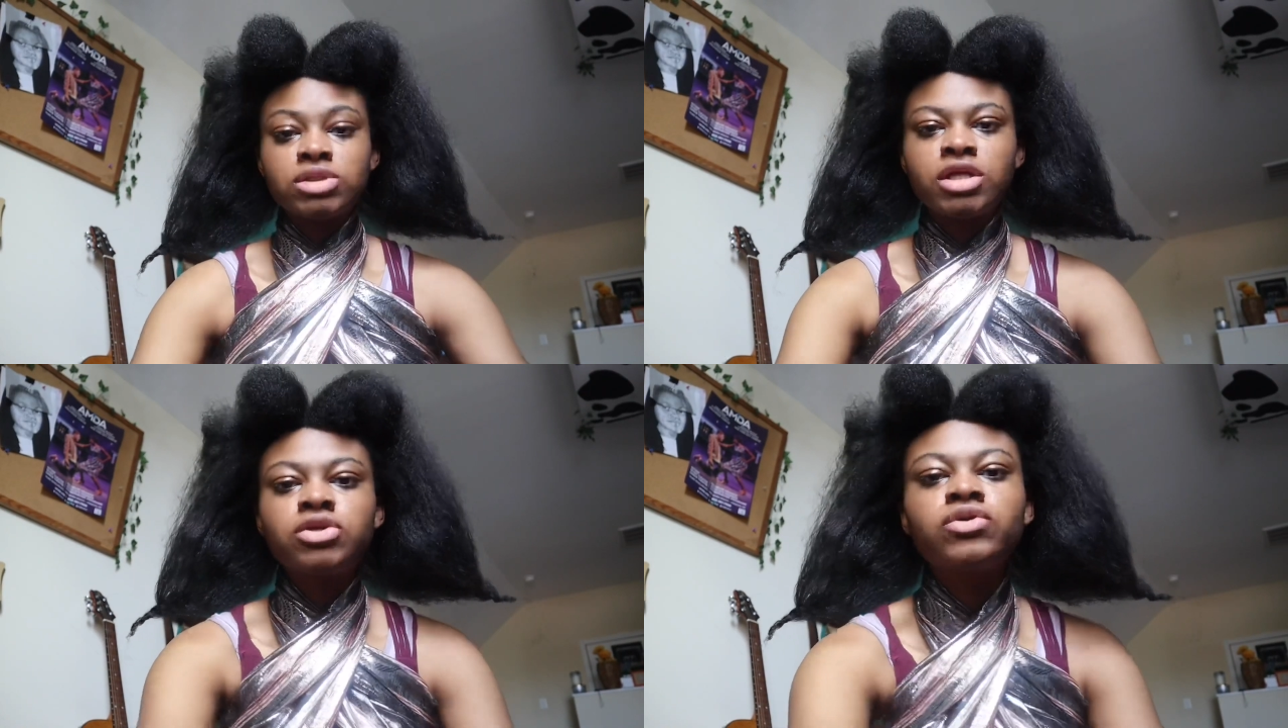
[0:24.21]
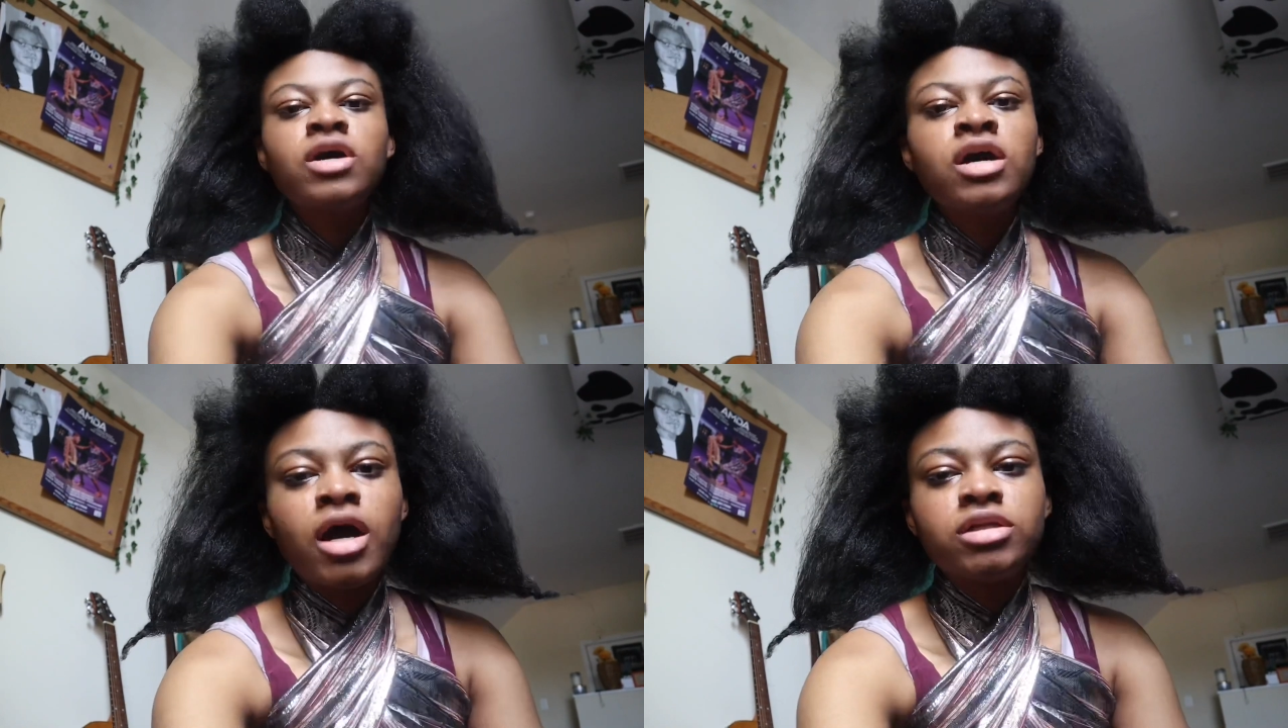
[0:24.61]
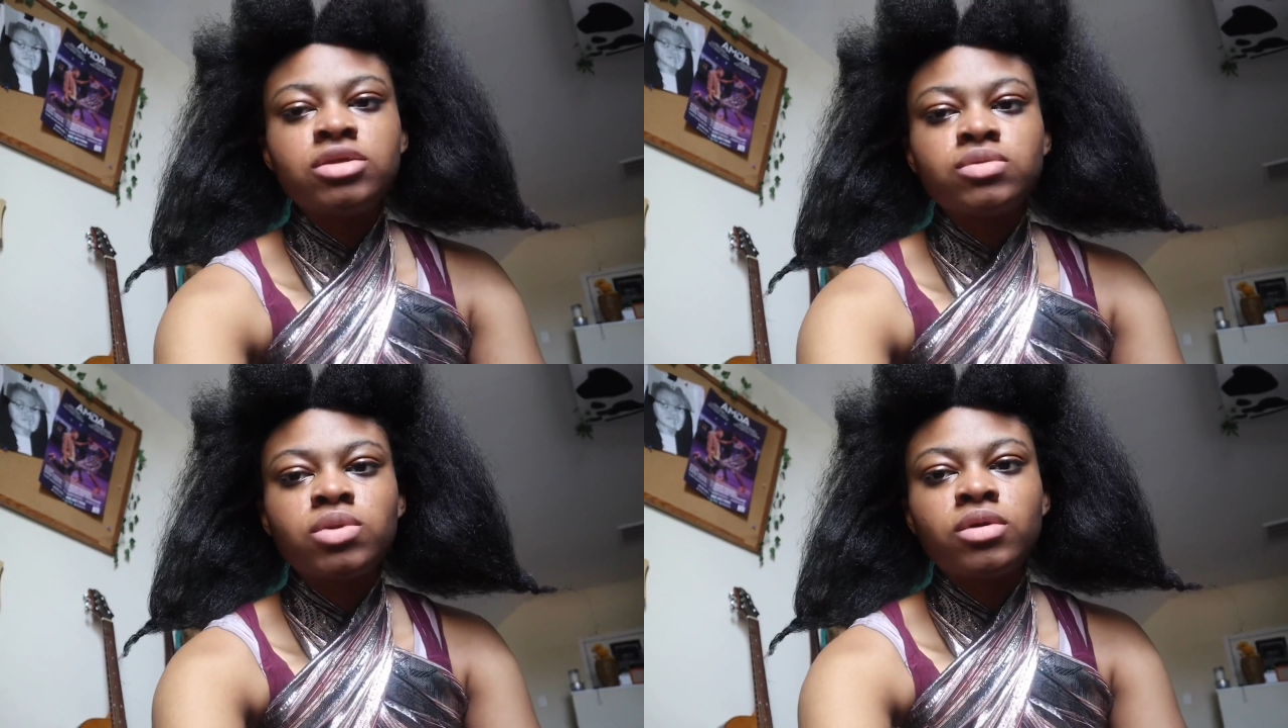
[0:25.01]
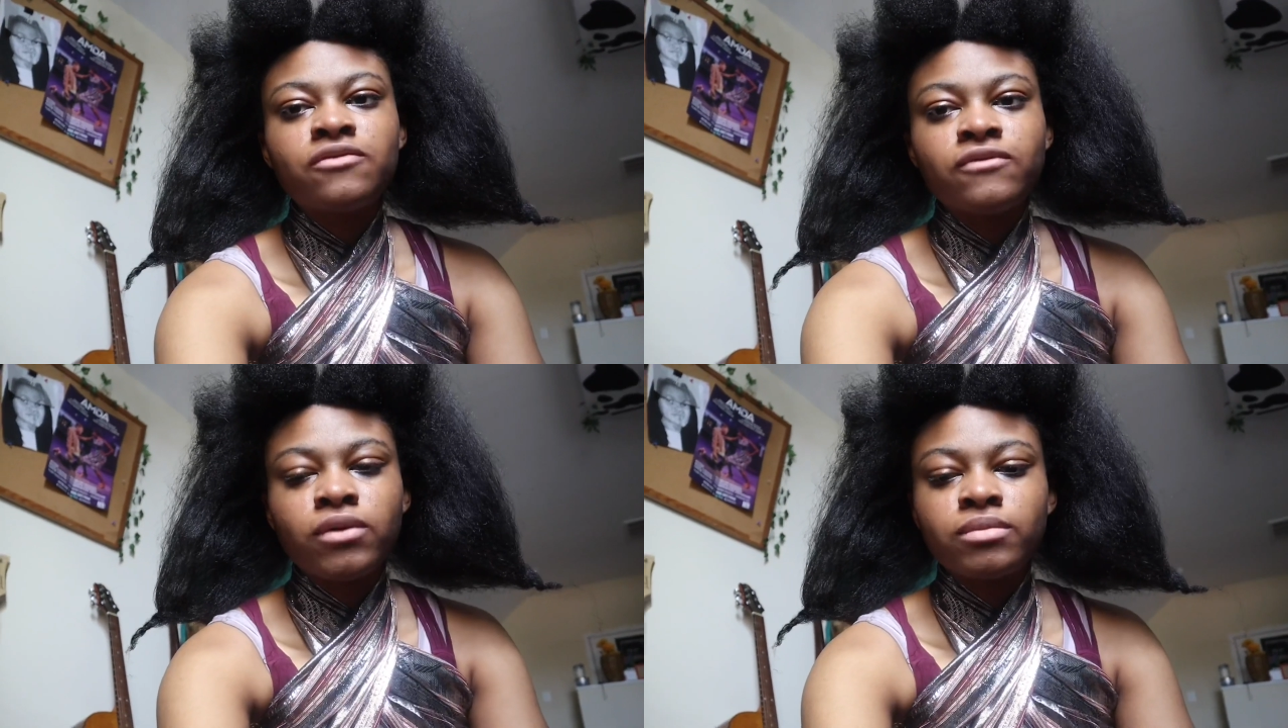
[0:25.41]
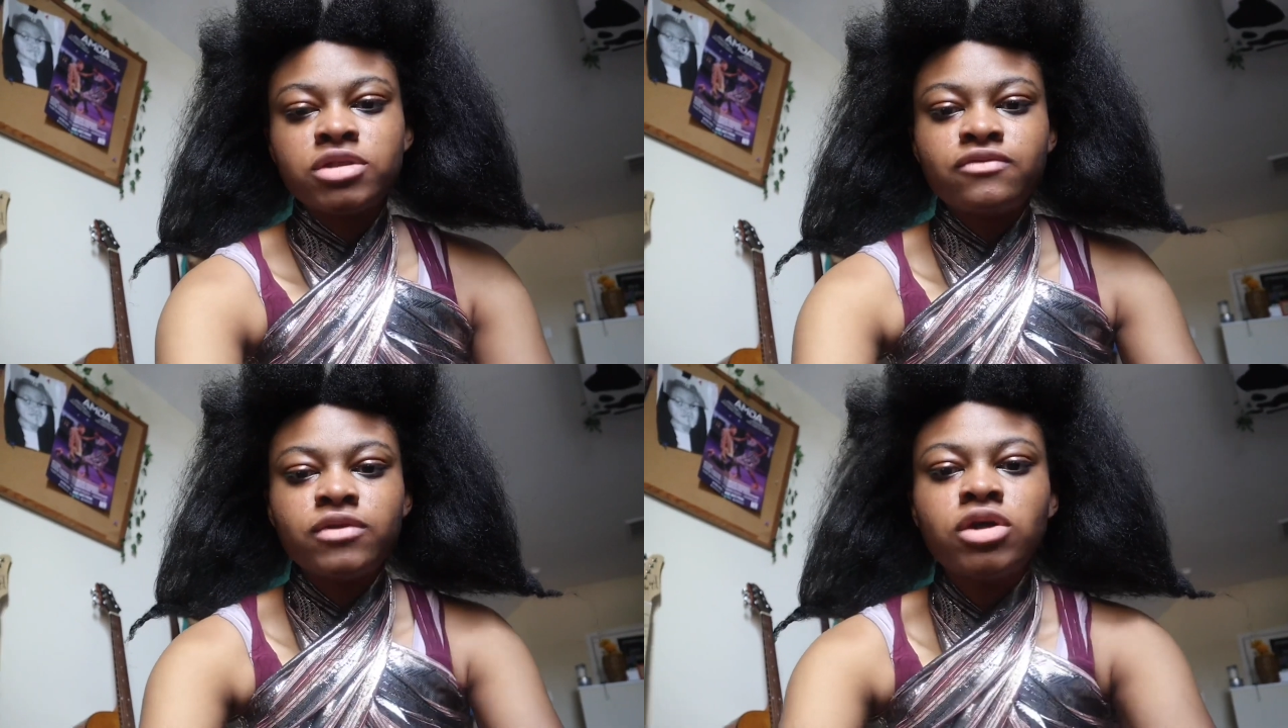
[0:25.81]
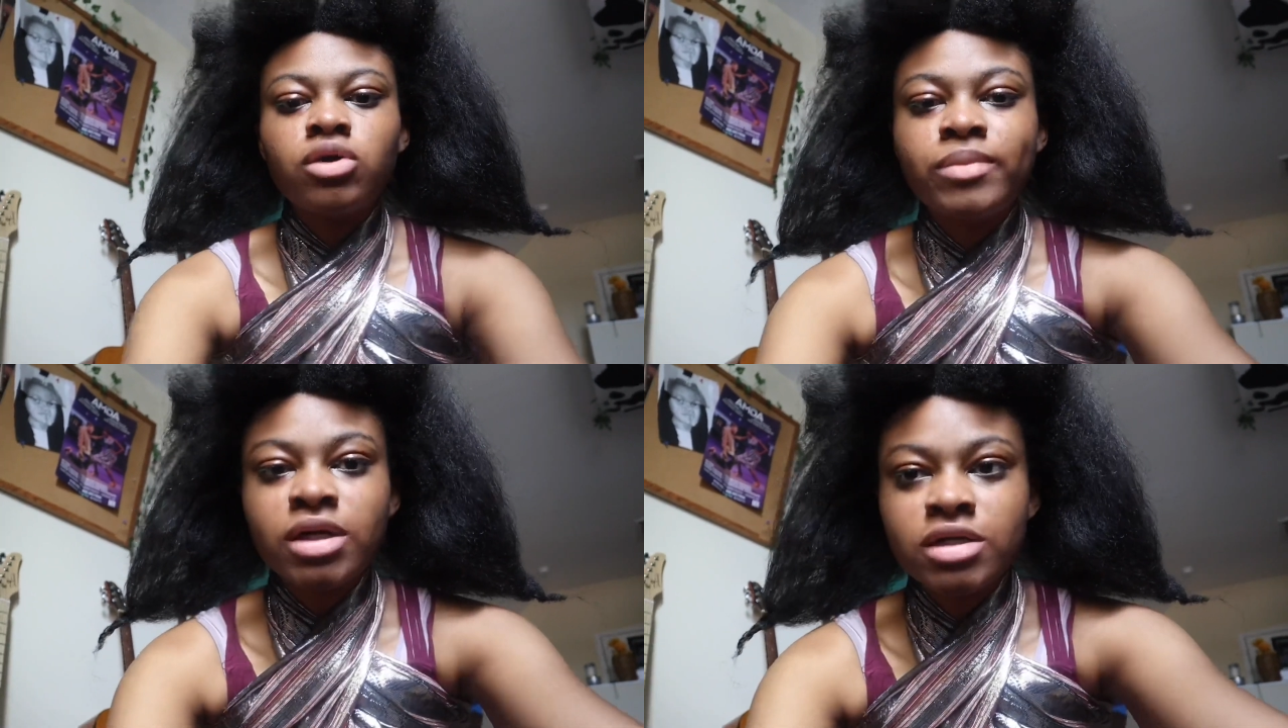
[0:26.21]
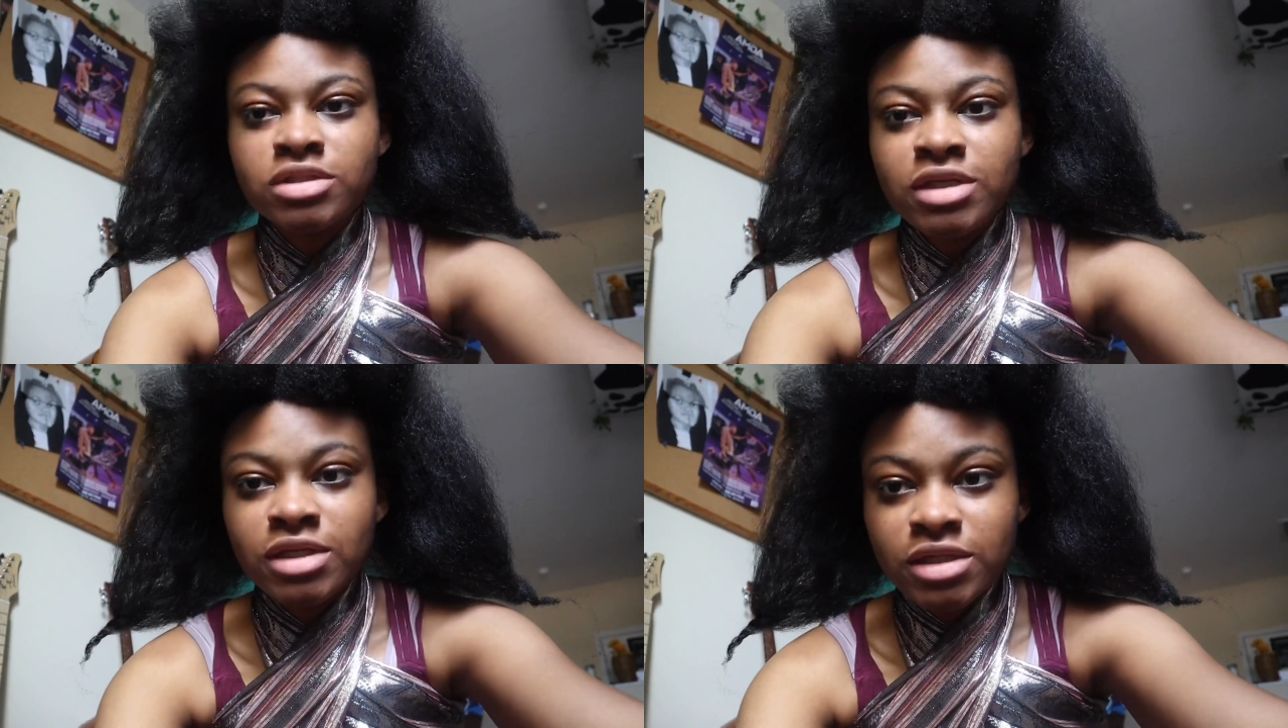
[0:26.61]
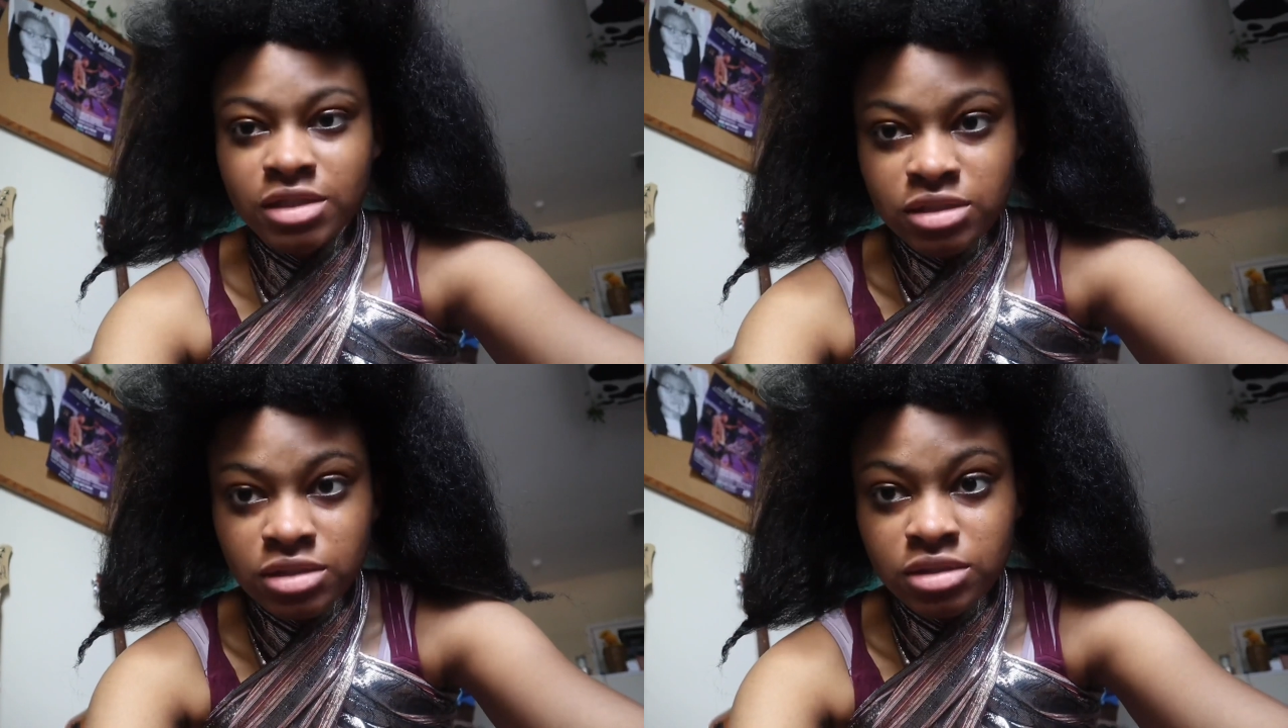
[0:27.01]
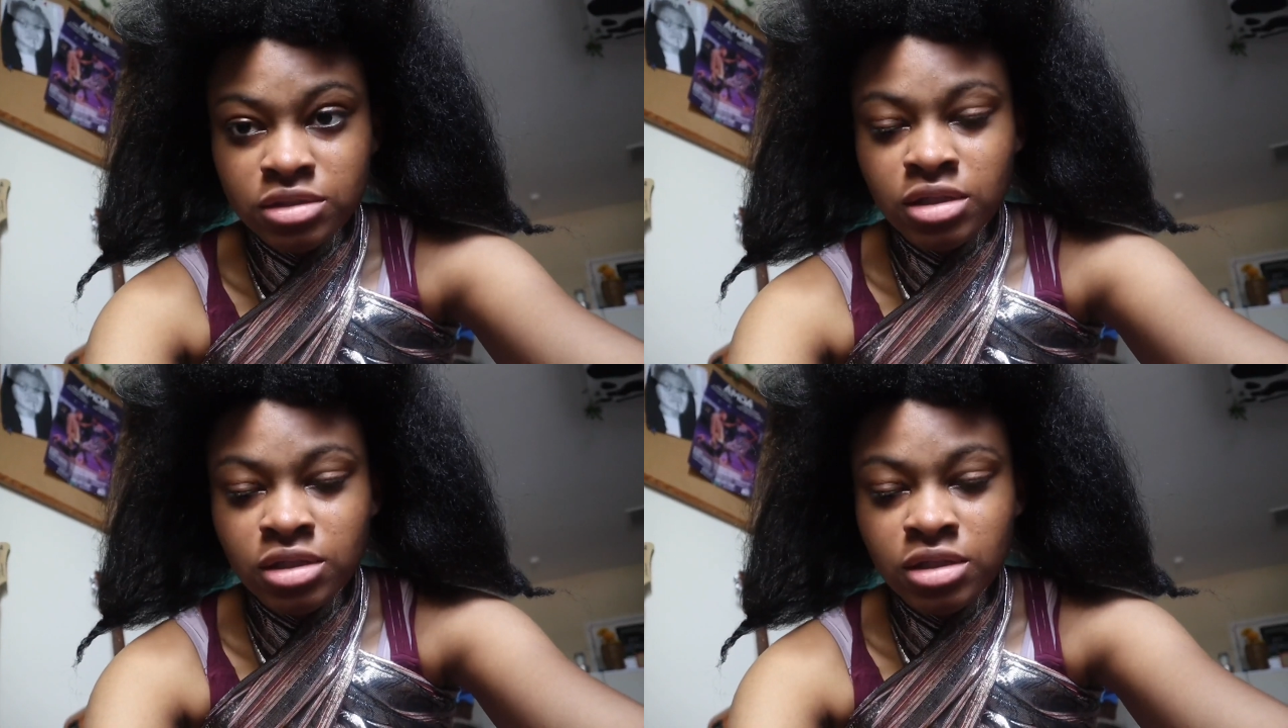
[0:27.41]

a joke. I didn't really want to film this video because it is